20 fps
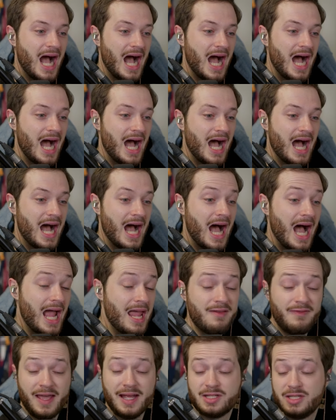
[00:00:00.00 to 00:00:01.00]
Uh, I
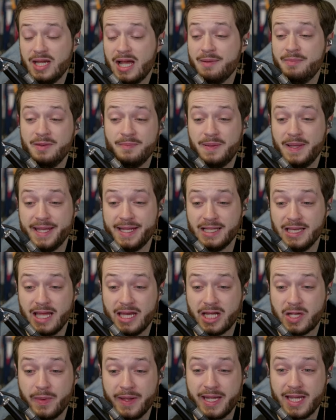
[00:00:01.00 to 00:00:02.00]
have actually, I've been playing a lot
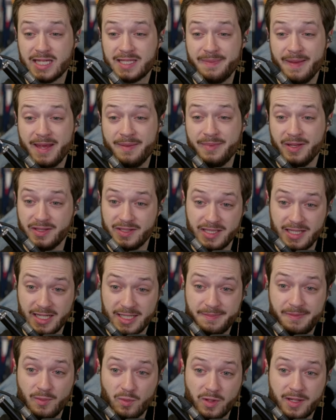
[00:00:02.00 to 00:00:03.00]
of quick expand builds, and it's
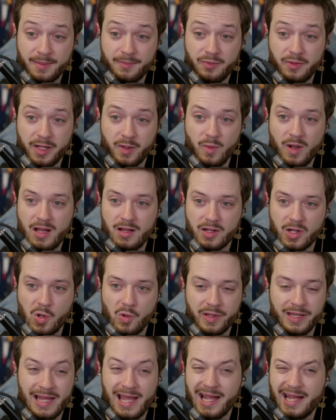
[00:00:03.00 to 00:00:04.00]
been working pretty well,
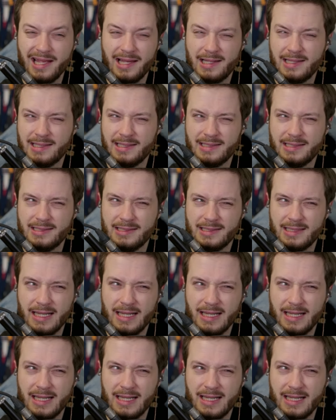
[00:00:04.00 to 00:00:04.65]
going like a,